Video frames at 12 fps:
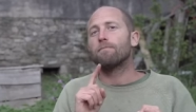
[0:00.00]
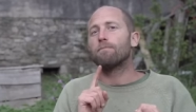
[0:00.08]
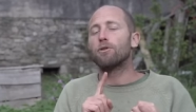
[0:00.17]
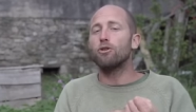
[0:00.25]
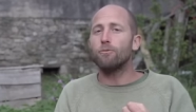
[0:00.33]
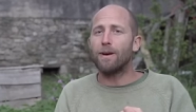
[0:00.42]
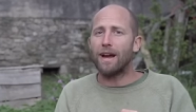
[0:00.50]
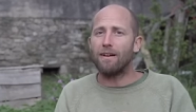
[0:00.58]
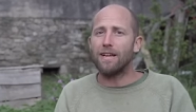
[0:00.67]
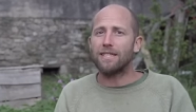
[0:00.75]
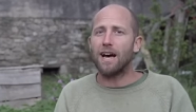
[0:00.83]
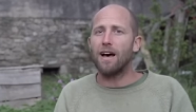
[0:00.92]

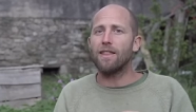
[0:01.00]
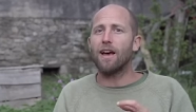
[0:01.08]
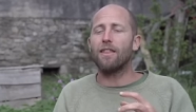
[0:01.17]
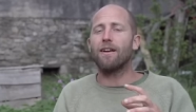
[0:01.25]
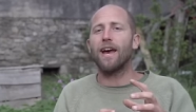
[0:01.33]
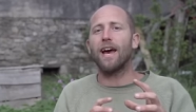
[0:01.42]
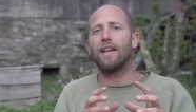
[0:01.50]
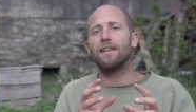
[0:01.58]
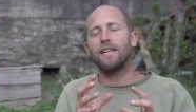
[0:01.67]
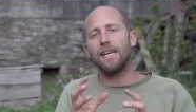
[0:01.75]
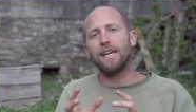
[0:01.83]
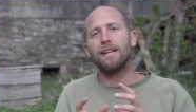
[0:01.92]
Blueberries, on the other hand,
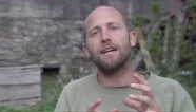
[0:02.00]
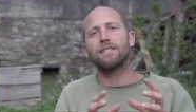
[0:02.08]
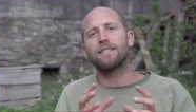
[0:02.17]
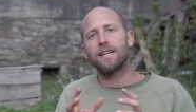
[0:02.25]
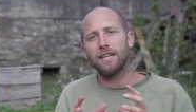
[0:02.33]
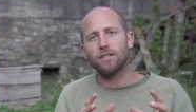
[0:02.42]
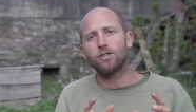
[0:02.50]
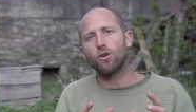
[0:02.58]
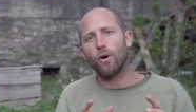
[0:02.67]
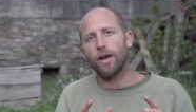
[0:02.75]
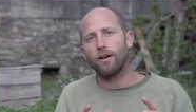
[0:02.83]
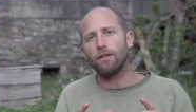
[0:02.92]
need acidic
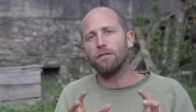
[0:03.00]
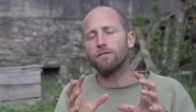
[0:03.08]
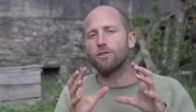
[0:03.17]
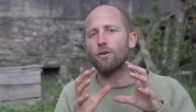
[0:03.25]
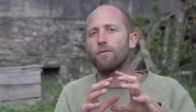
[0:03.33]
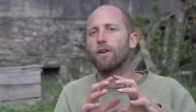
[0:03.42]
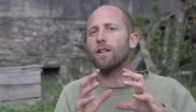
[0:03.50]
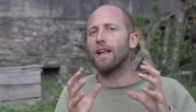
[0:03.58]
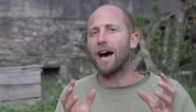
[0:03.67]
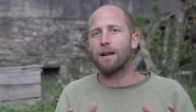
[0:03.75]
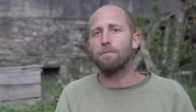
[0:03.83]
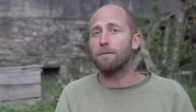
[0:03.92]
soil, so for a
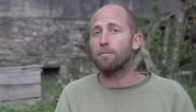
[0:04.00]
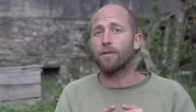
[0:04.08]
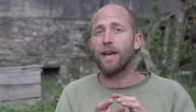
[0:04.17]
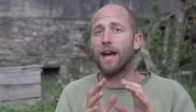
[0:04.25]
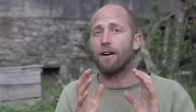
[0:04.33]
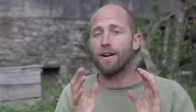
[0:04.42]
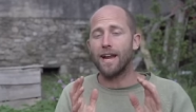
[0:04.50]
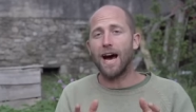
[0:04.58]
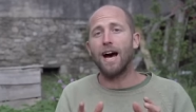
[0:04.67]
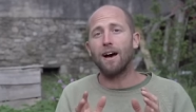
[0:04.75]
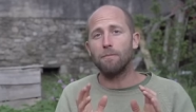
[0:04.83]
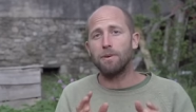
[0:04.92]
lot of people, they are
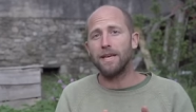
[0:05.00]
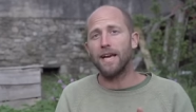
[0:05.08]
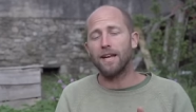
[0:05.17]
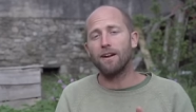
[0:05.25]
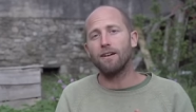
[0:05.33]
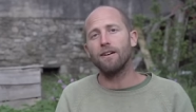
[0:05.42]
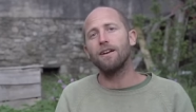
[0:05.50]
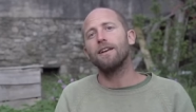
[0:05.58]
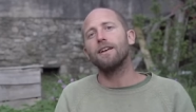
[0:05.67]
not a beginner.